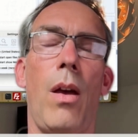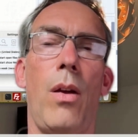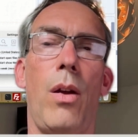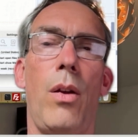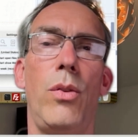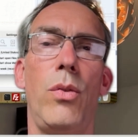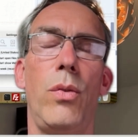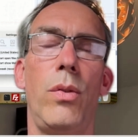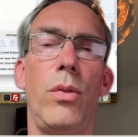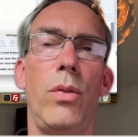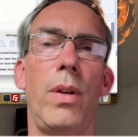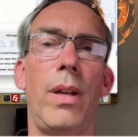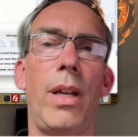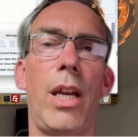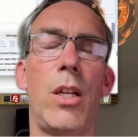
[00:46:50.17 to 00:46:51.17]

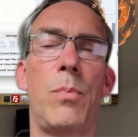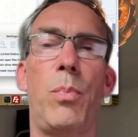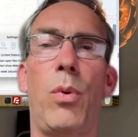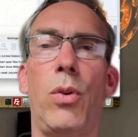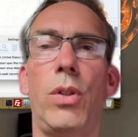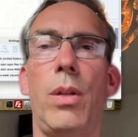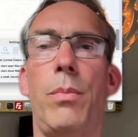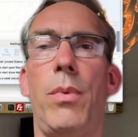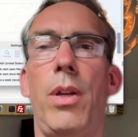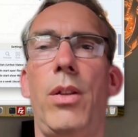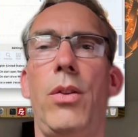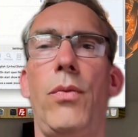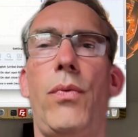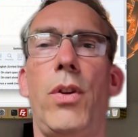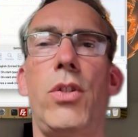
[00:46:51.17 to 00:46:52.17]
You can export them
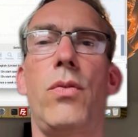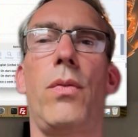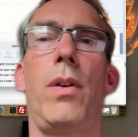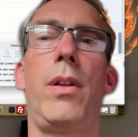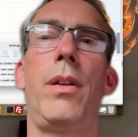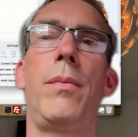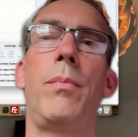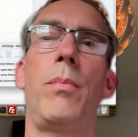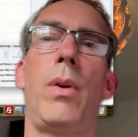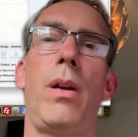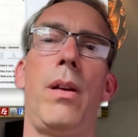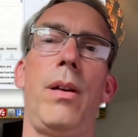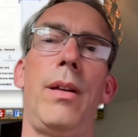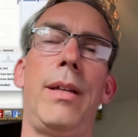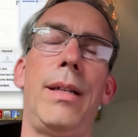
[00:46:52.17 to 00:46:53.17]
individually.
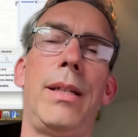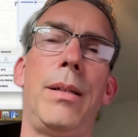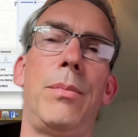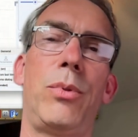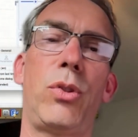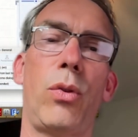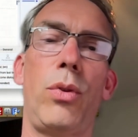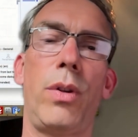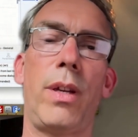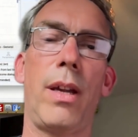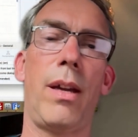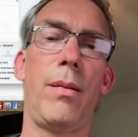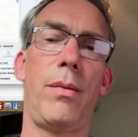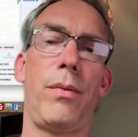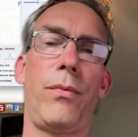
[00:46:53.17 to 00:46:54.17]
So you
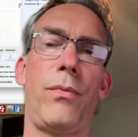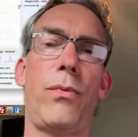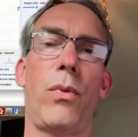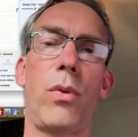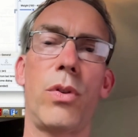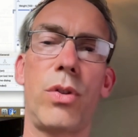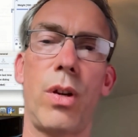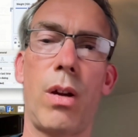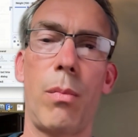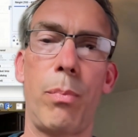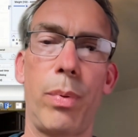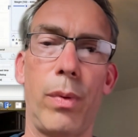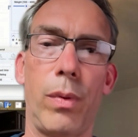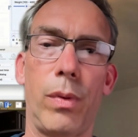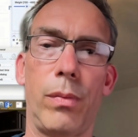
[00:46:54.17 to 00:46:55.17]
can, for
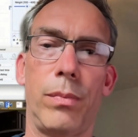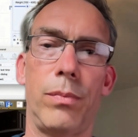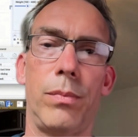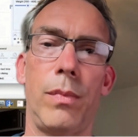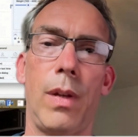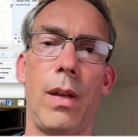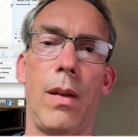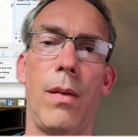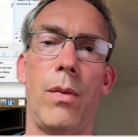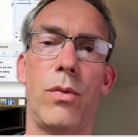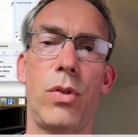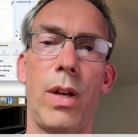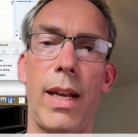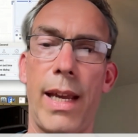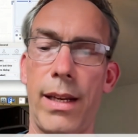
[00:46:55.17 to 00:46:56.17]
example,
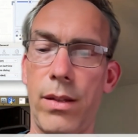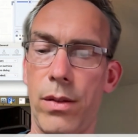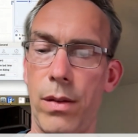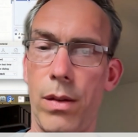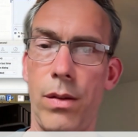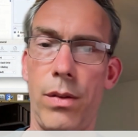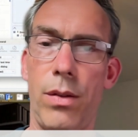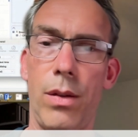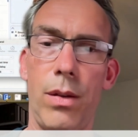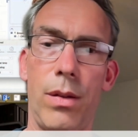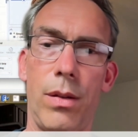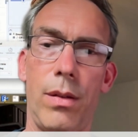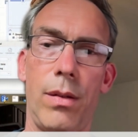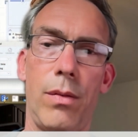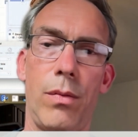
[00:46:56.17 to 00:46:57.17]
select I
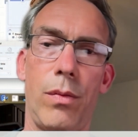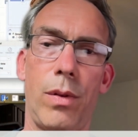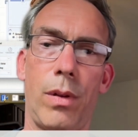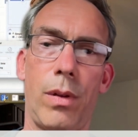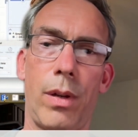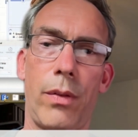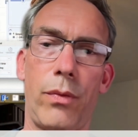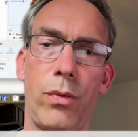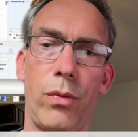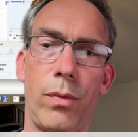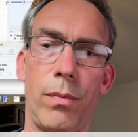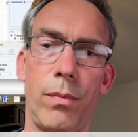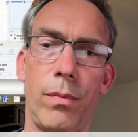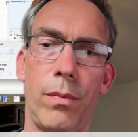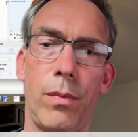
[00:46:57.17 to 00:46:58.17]
have to
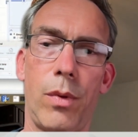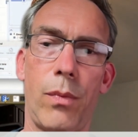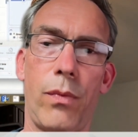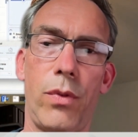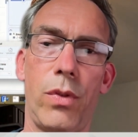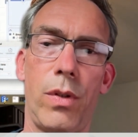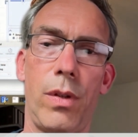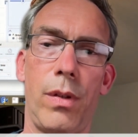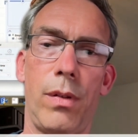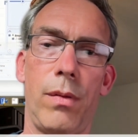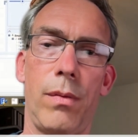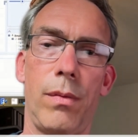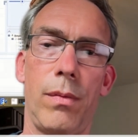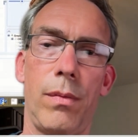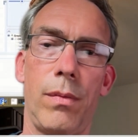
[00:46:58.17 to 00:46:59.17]
obviously
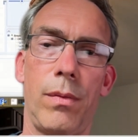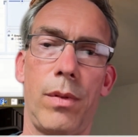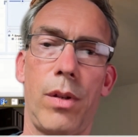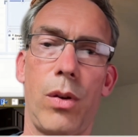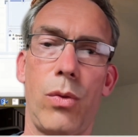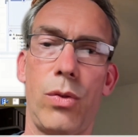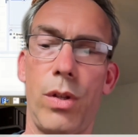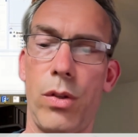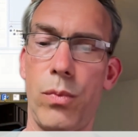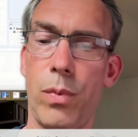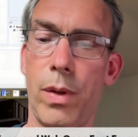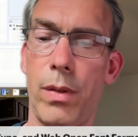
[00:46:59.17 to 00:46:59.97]
close this